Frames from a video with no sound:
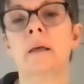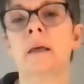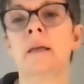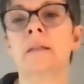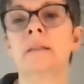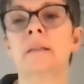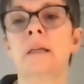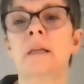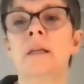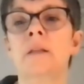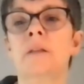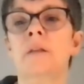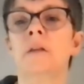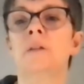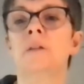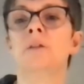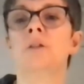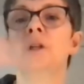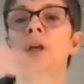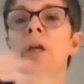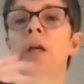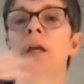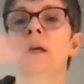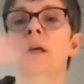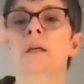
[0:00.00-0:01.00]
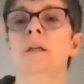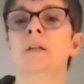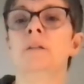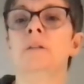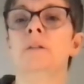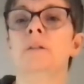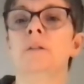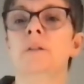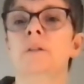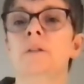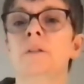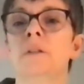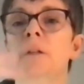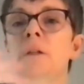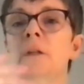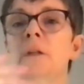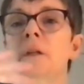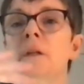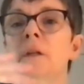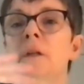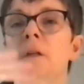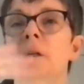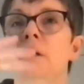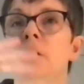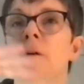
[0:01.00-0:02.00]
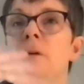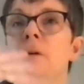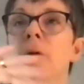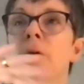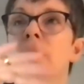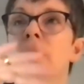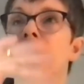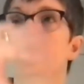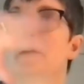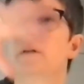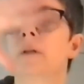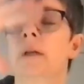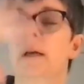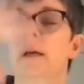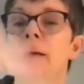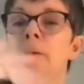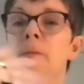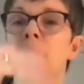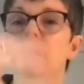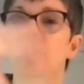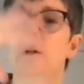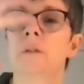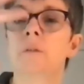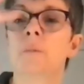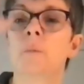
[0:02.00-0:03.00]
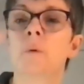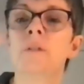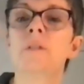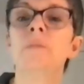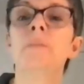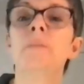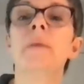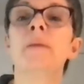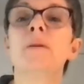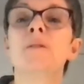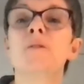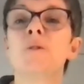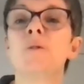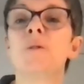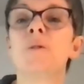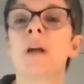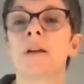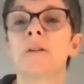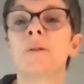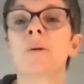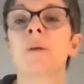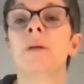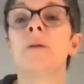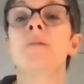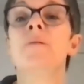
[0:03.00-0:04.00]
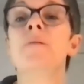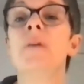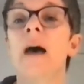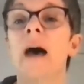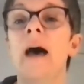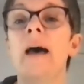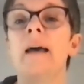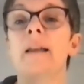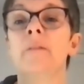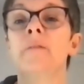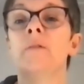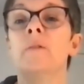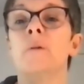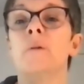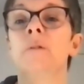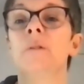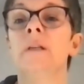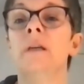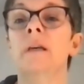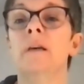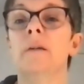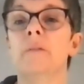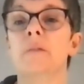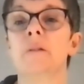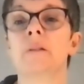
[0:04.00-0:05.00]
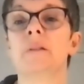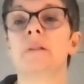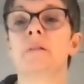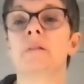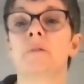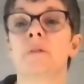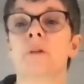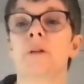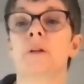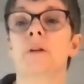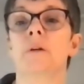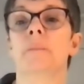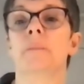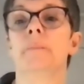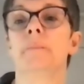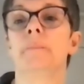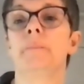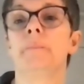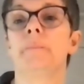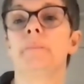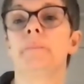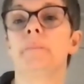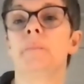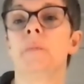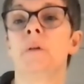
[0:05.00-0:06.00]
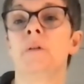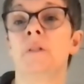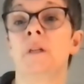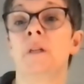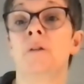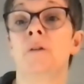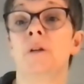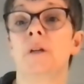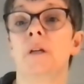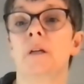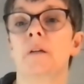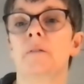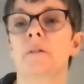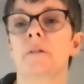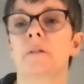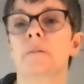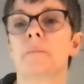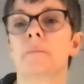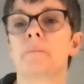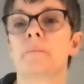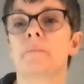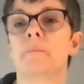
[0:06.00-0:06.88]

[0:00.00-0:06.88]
has anything changed, or what's been the trajectory of that, of those gifts for you, those inner gifts?